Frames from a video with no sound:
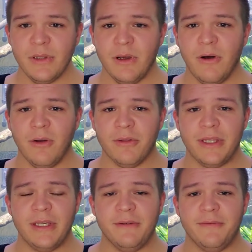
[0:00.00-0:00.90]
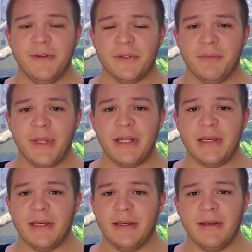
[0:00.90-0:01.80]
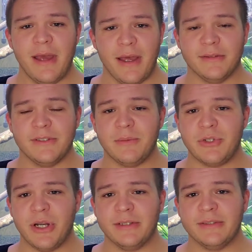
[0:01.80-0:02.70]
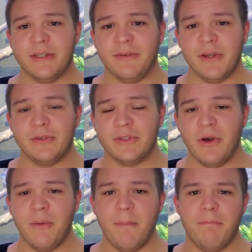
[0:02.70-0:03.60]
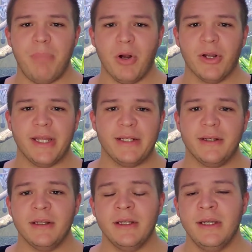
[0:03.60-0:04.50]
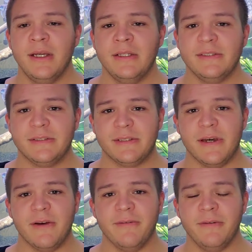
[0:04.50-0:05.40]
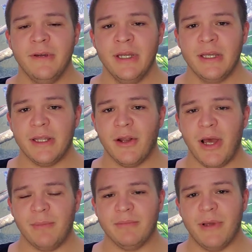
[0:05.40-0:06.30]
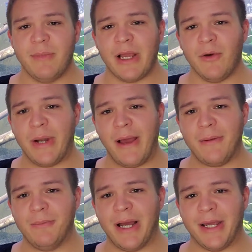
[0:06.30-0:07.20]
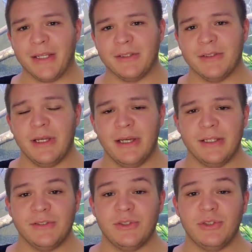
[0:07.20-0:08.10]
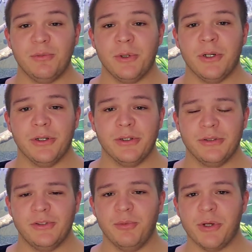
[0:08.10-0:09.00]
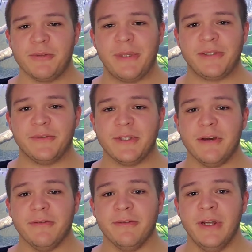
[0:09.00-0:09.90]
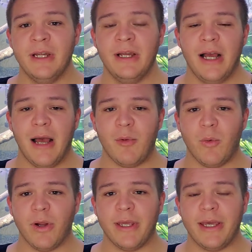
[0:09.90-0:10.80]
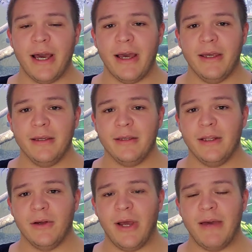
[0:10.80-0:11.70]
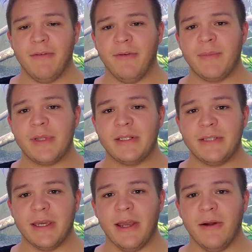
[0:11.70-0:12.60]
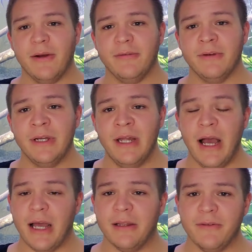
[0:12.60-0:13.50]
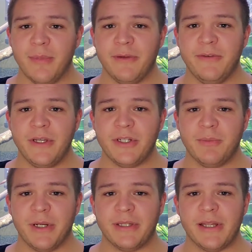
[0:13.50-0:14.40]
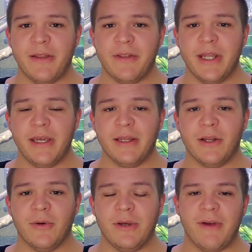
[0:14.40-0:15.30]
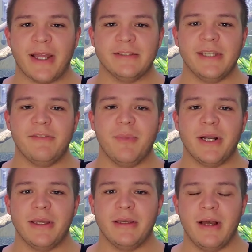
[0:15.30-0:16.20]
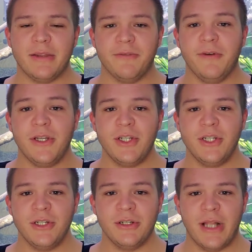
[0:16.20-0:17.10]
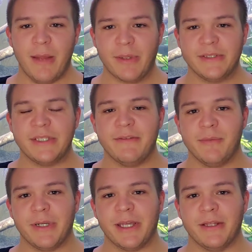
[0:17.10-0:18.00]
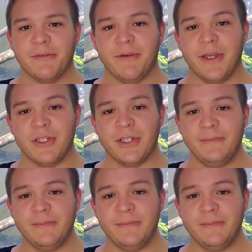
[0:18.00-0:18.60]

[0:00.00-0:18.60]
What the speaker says: All the filter media and substrate and stuff I use is all bargain stuff. You know, I'm not going out and buying super, super expensive stuff. I'm a working guy. You know, I have a family to take care of. I love my fish, but at the end of the day, you know, if I can save money on the fish, I'm going to save the money on the fish.